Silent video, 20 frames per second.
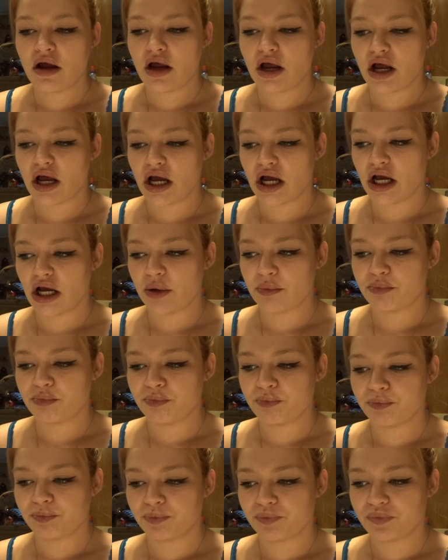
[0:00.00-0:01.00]
Um,
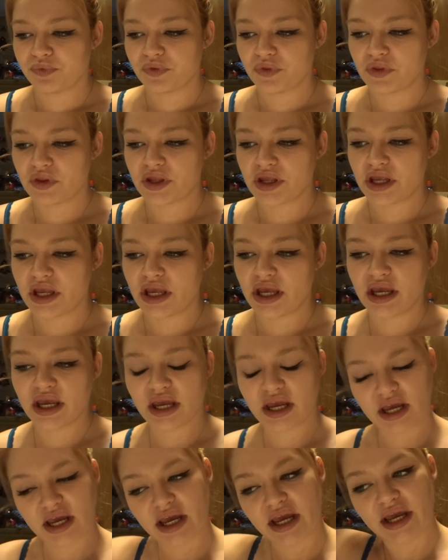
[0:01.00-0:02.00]

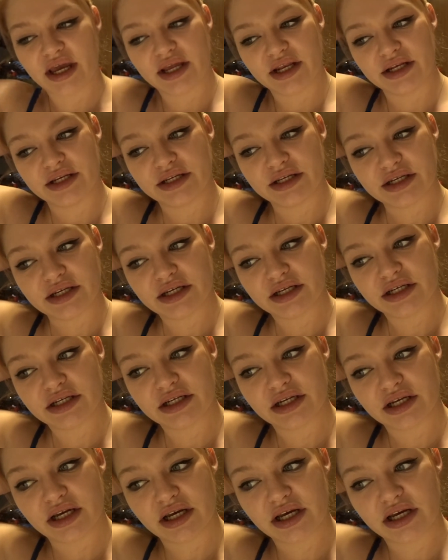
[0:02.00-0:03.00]
and
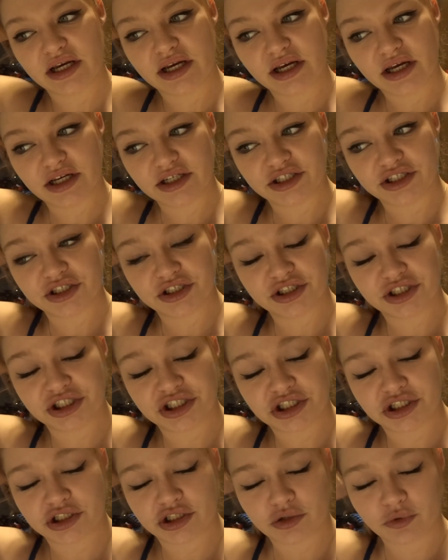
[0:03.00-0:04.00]
a
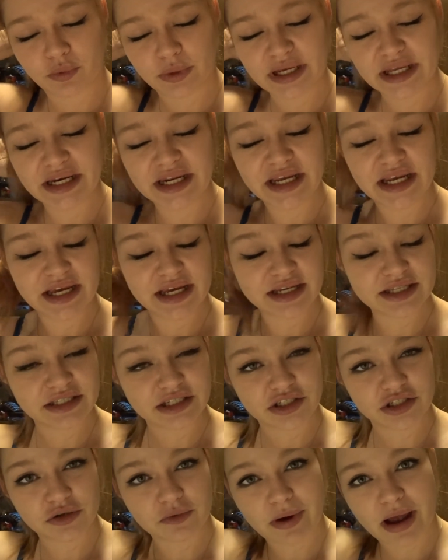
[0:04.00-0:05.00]
Chihuahua is a
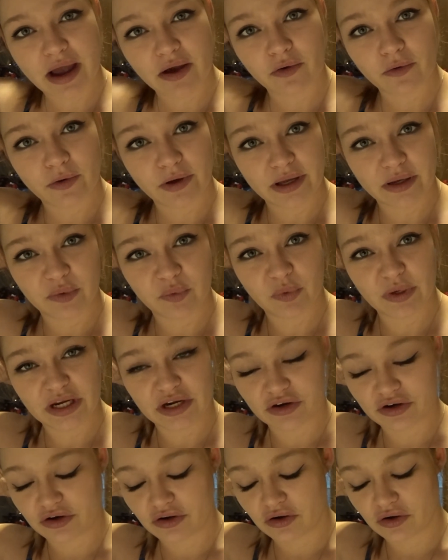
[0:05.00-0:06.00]
Chihuahua and
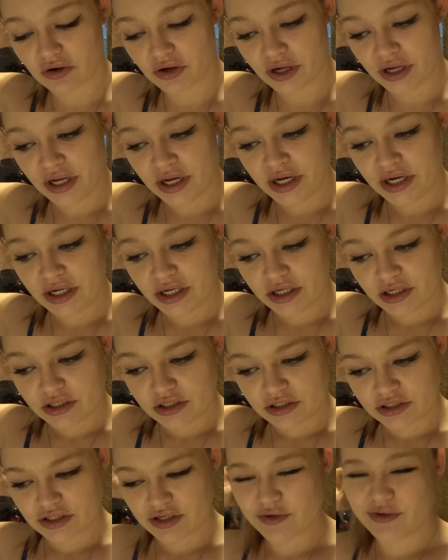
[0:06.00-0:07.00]
Wiener dog.
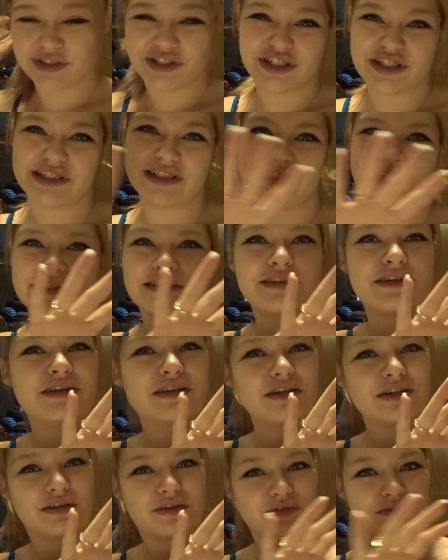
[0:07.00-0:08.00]
So she's
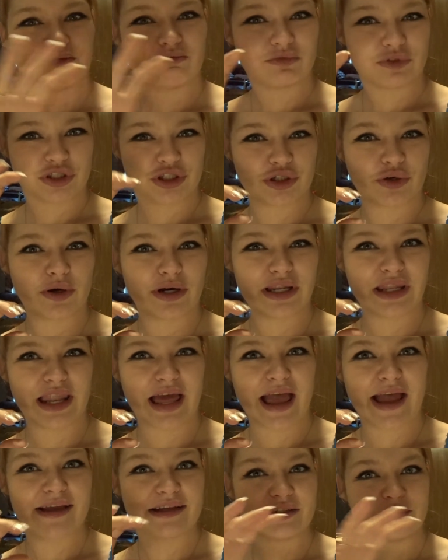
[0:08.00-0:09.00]

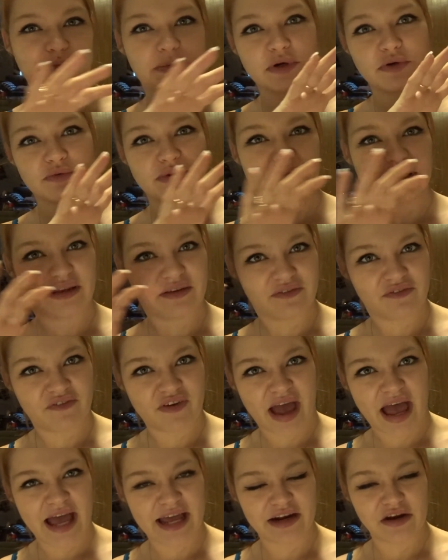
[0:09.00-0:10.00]
short-legged but really
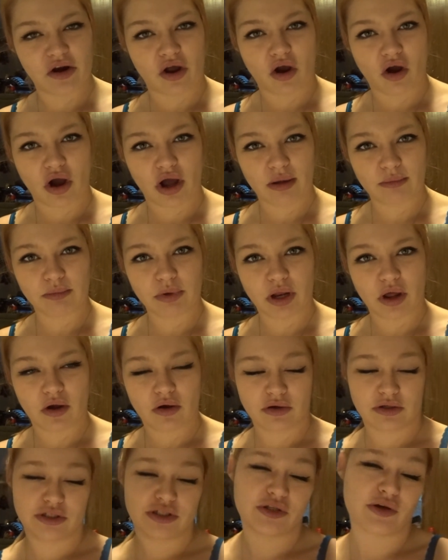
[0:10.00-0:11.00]
fat and
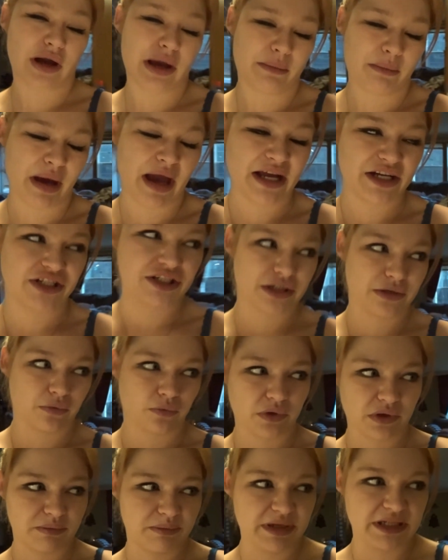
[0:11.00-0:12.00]
oblong so I imagine it
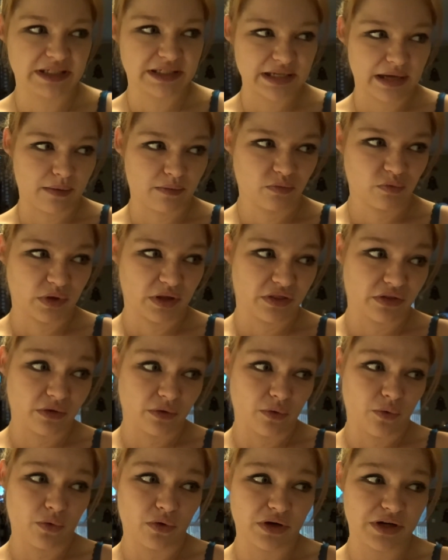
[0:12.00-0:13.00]
would be something with her
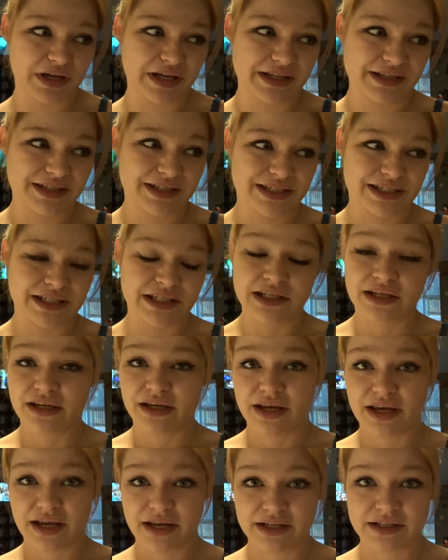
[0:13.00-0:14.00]
organs
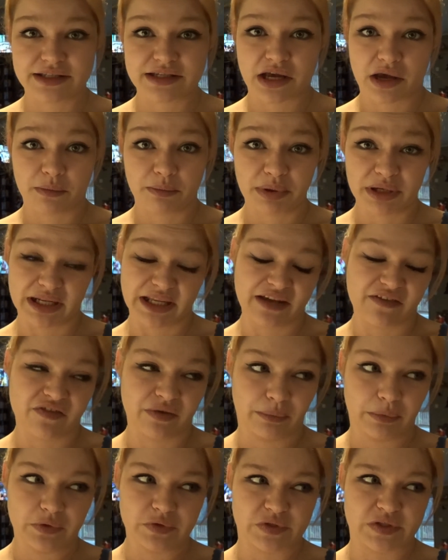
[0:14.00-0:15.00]
it's a
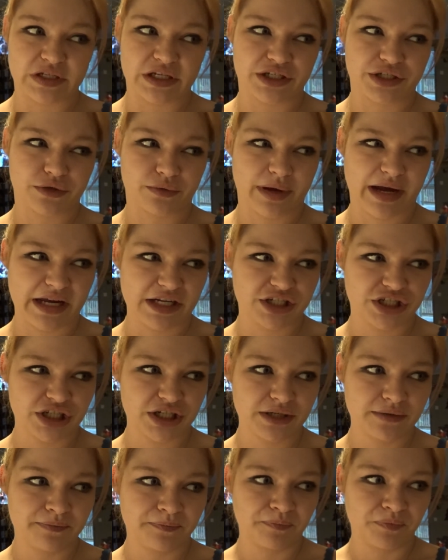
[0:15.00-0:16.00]
believable situation